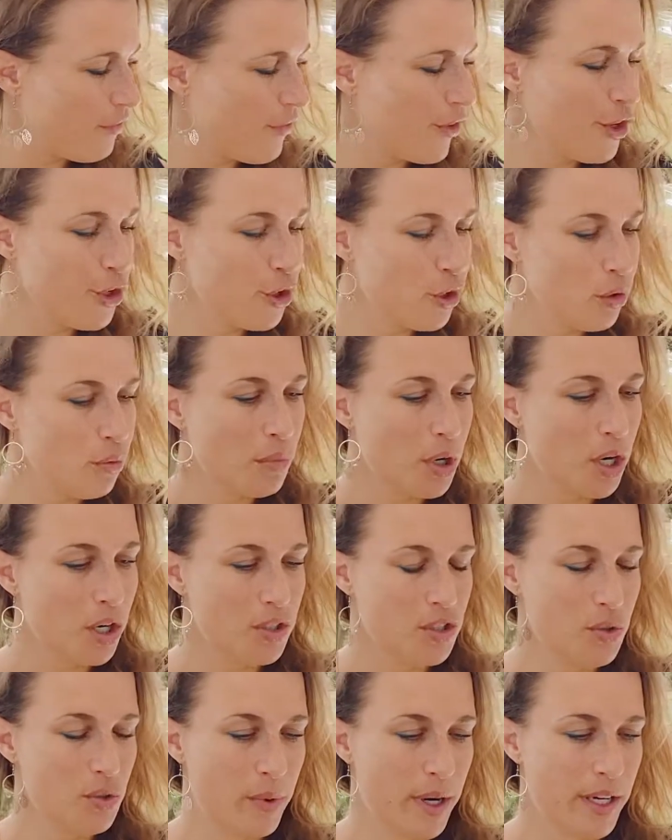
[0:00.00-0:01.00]
For you,
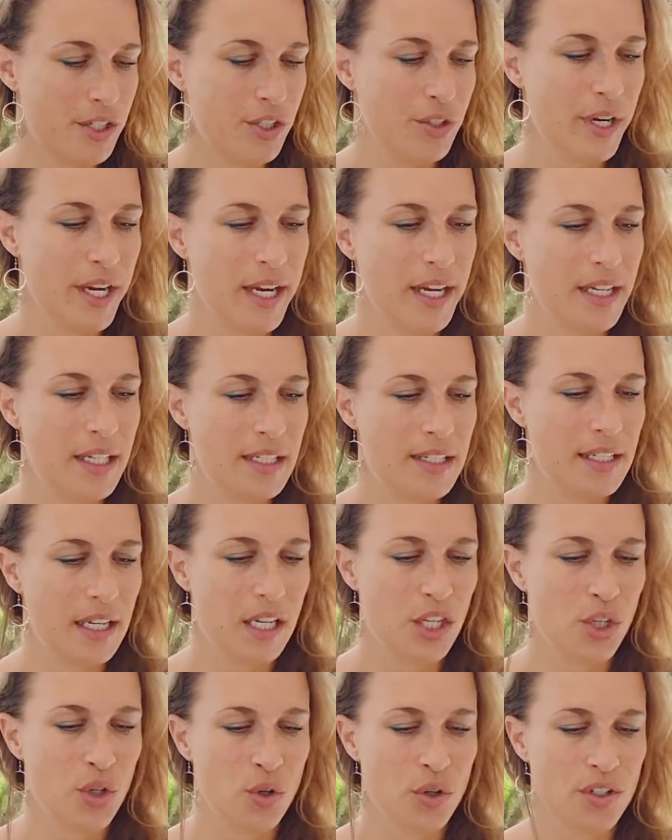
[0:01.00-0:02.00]
Mars retrograde is
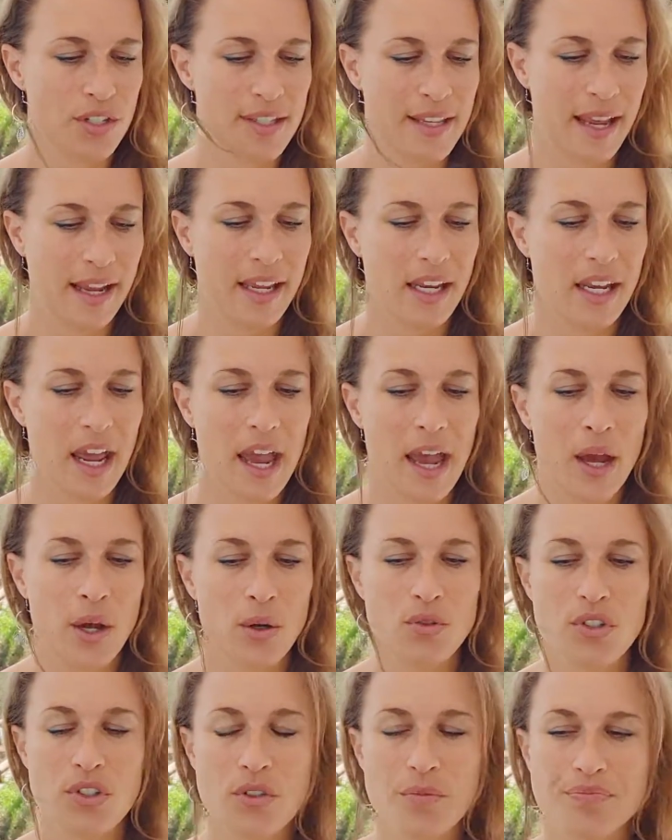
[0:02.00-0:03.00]
in your second
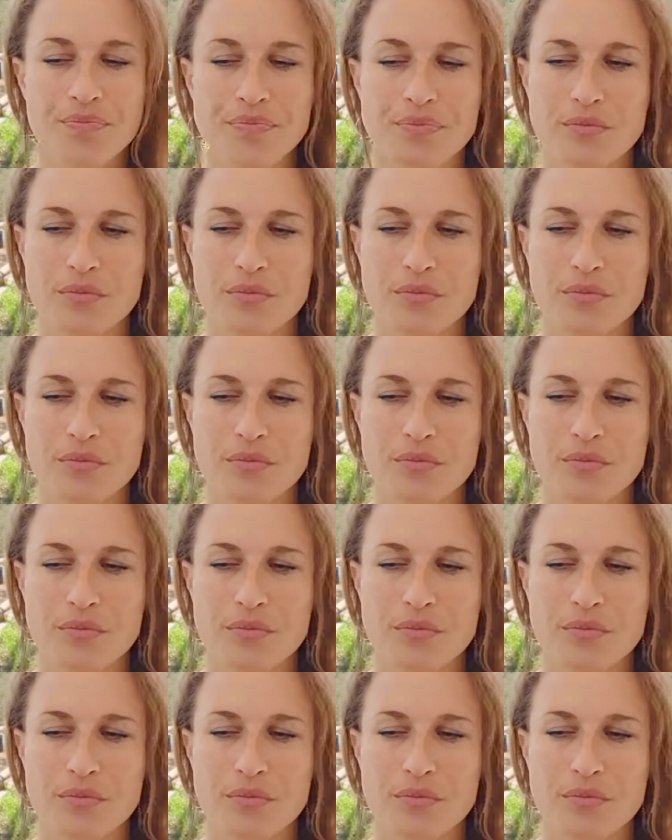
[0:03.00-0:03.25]
house.